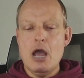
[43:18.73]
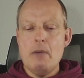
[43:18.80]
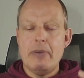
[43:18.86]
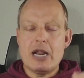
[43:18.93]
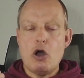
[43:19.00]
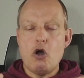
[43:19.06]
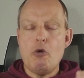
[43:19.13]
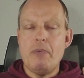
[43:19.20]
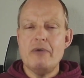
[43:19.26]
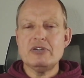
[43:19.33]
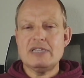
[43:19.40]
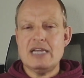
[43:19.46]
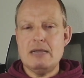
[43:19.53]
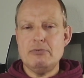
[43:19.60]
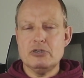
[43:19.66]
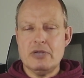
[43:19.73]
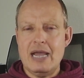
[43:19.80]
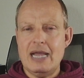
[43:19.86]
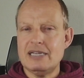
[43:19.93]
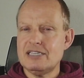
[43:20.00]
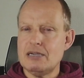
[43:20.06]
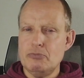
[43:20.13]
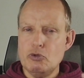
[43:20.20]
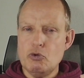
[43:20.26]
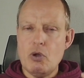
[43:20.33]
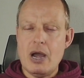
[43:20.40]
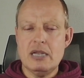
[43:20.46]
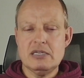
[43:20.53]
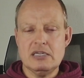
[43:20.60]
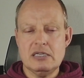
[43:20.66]
But I hope I was able to add some
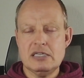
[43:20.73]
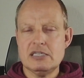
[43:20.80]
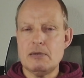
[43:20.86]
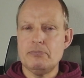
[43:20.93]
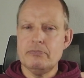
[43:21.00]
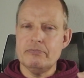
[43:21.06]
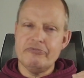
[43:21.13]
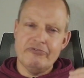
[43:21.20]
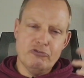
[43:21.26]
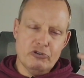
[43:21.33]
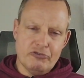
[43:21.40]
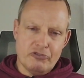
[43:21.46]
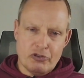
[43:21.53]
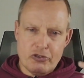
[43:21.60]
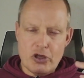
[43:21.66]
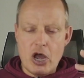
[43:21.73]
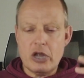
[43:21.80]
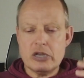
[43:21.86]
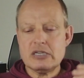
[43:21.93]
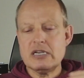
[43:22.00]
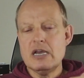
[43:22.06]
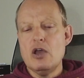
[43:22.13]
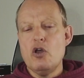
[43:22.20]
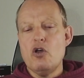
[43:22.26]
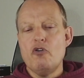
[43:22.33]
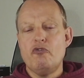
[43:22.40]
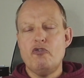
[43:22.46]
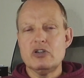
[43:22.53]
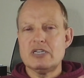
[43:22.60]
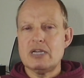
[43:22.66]
nuance and some food for thought
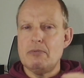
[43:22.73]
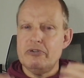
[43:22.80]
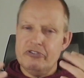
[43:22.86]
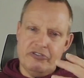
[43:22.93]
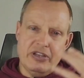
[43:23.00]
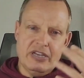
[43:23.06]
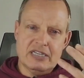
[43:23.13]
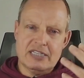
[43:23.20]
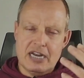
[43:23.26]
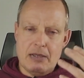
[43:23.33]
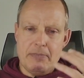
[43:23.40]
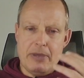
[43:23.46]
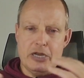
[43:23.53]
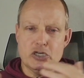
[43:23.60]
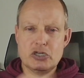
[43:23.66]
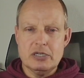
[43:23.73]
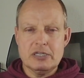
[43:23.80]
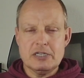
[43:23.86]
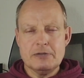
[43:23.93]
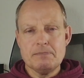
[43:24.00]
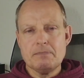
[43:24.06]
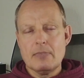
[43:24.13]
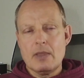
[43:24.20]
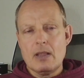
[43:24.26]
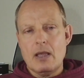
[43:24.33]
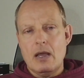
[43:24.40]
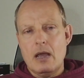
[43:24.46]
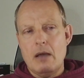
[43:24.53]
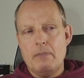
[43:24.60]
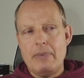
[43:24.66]
for some of the things that I mentioned
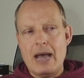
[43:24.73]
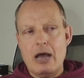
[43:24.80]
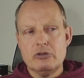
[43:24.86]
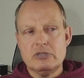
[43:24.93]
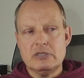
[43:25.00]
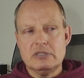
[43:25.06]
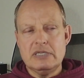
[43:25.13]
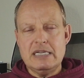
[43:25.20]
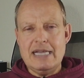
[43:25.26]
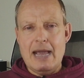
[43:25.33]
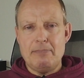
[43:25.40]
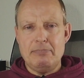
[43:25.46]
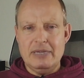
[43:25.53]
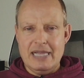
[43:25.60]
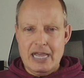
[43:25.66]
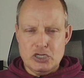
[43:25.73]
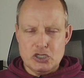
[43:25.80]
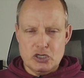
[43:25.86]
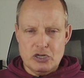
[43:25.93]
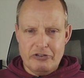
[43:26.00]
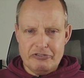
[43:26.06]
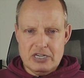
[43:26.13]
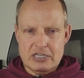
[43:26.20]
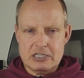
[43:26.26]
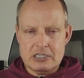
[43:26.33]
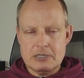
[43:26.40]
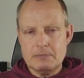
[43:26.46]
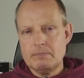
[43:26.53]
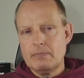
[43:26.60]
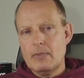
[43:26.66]
about the application of this
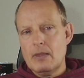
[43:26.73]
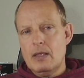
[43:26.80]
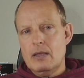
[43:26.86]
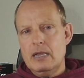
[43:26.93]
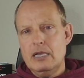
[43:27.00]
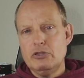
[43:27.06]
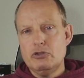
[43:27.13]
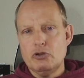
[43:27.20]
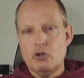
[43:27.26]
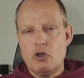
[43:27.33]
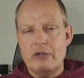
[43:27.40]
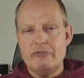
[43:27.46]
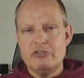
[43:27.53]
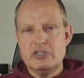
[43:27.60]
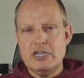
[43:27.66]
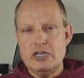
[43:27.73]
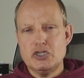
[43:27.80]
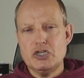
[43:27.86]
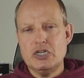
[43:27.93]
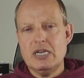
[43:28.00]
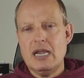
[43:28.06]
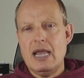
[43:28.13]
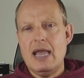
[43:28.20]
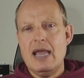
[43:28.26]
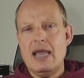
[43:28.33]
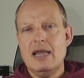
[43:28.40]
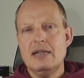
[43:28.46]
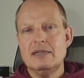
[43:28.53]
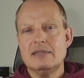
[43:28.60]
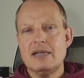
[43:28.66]
into the conversation.
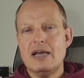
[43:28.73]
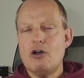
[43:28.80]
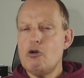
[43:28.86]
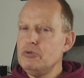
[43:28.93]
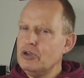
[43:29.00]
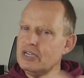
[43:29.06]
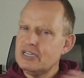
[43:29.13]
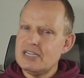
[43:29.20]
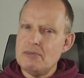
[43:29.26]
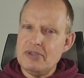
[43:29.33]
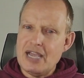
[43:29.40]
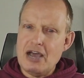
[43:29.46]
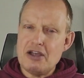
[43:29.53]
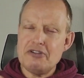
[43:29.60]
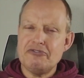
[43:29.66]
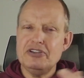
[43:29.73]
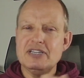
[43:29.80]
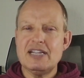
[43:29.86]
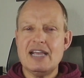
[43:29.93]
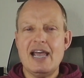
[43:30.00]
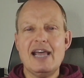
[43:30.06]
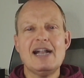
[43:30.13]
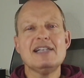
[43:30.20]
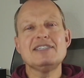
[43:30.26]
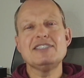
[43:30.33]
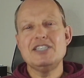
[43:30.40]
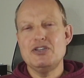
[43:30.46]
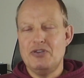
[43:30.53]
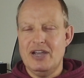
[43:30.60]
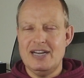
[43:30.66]
And I hope you get something out of it. And I'll see
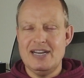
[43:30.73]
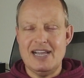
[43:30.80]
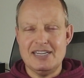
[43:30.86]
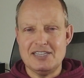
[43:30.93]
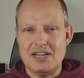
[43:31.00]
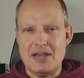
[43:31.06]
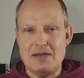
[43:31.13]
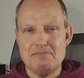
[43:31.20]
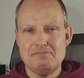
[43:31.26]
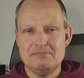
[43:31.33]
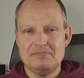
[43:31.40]
you again next time.